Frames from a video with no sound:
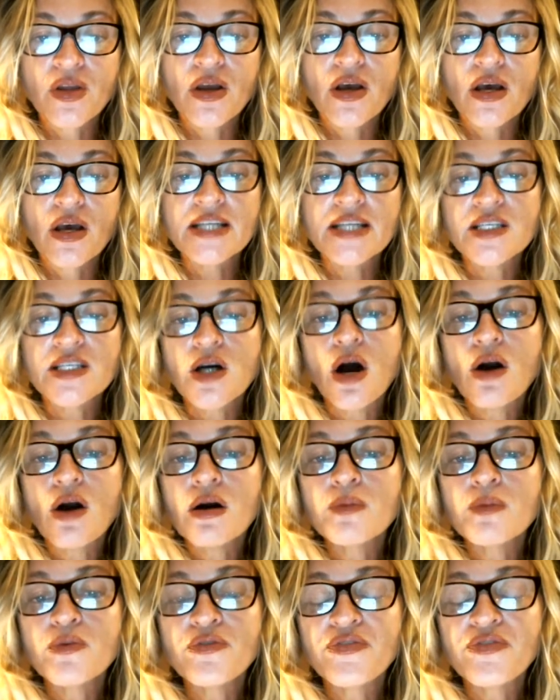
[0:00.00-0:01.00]
it's a
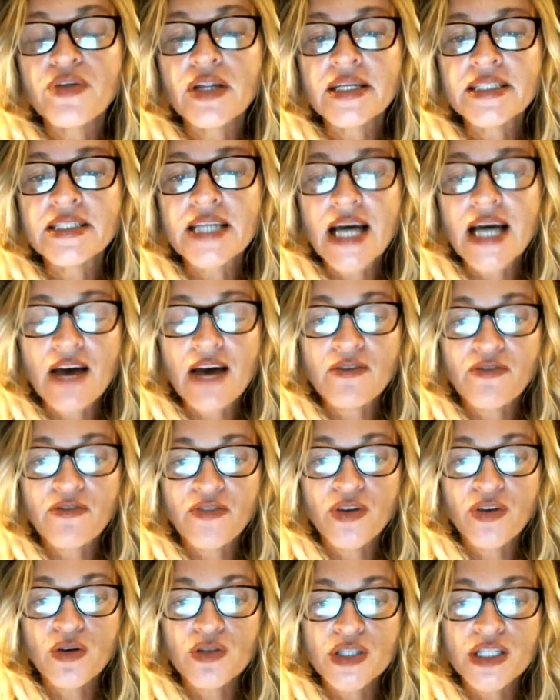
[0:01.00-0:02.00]
horrible feeling to have for
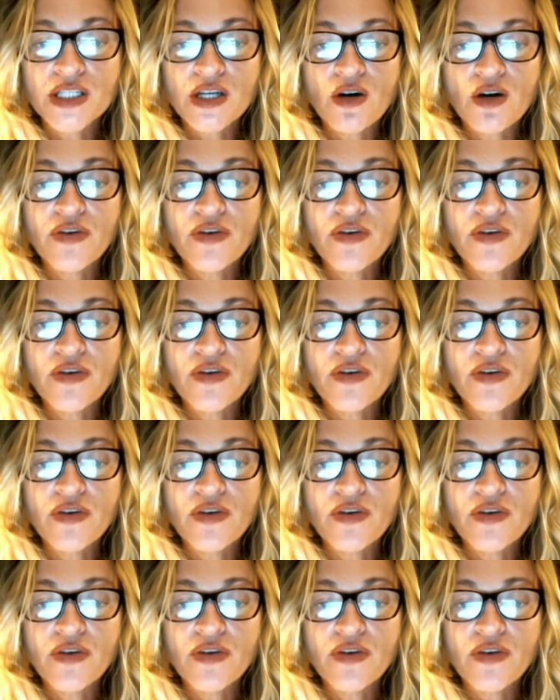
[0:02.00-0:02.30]
yourself,